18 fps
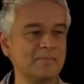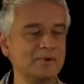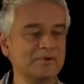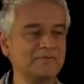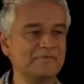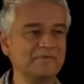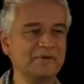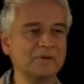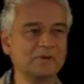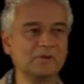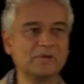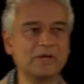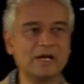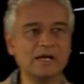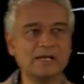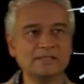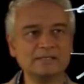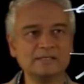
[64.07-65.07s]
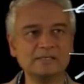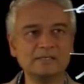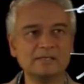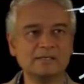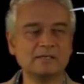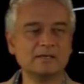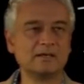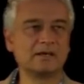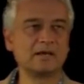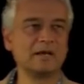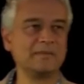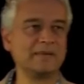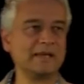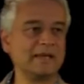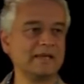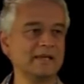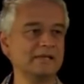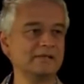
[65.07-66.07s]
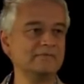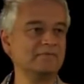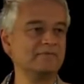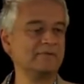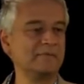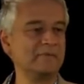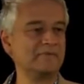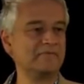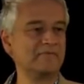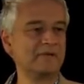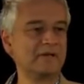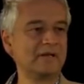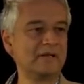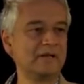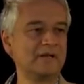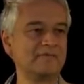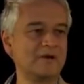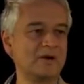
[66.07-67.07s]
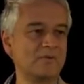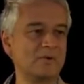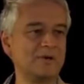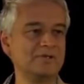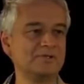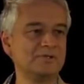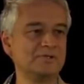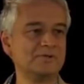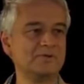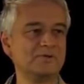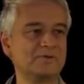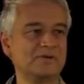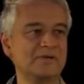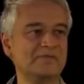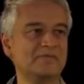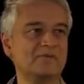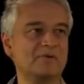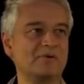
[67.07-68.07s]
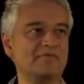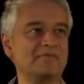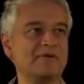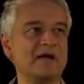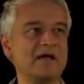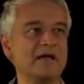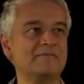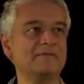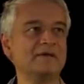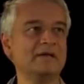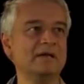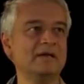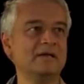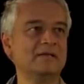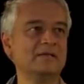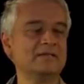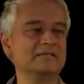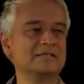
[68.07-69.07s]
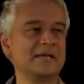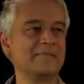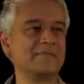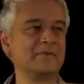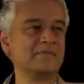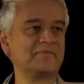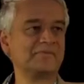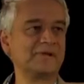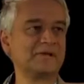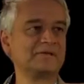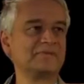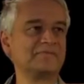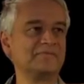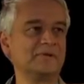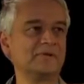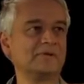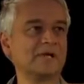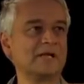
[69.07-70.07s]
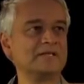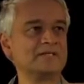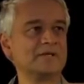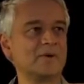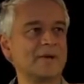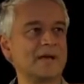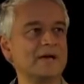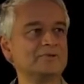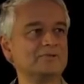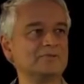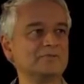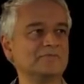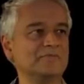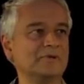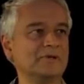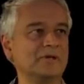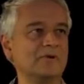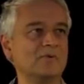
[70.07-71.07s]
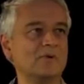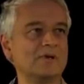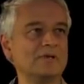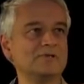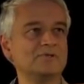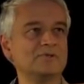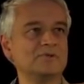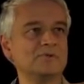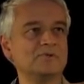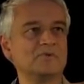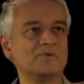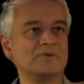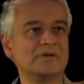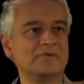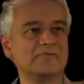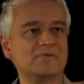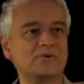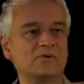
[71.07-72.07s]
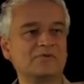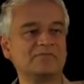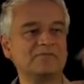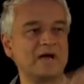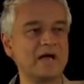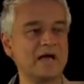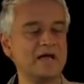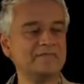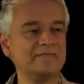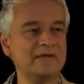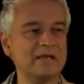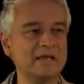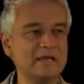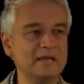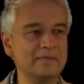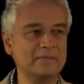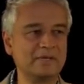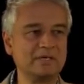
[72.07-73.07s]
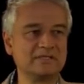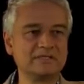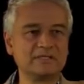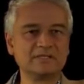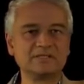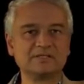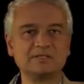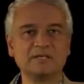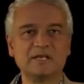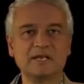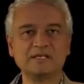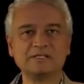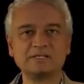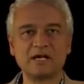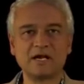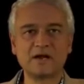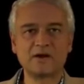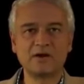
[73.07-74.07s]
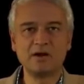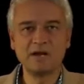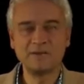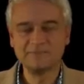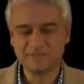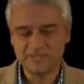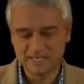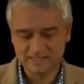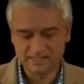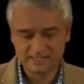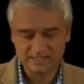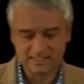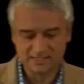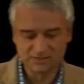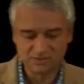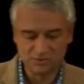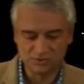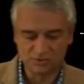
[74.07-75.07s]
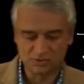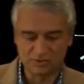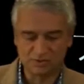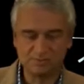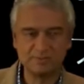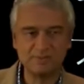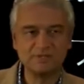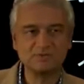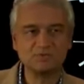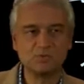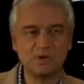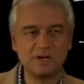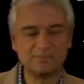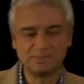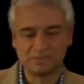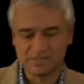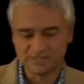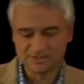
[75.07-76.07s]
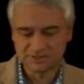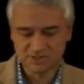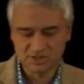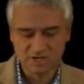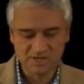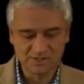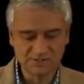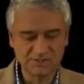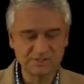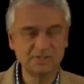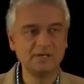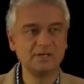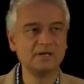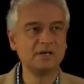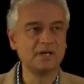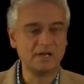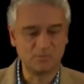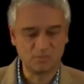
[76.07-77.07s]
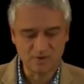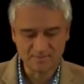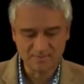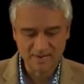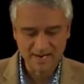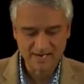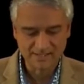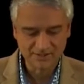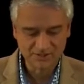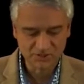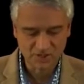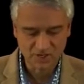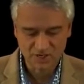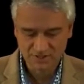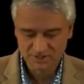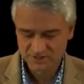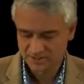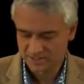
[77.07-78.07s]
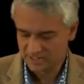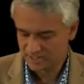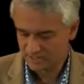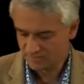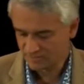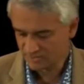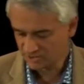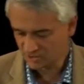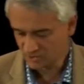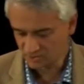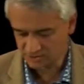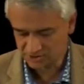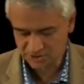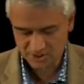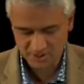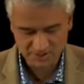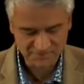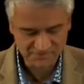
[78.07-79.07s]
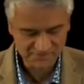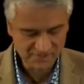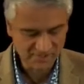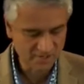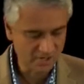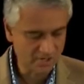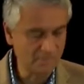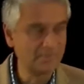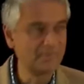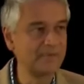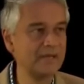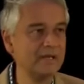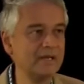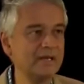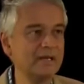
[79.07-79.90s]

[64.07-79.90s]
number of field lines coming in from infinity. I've got 1, 2, 3, 4, 5. The same number of electric field lines going out to infinity, 1, 2, 3, 4, 5, because this entire object is neutral. It's one plus charge and one minus charge with a total charge of 0,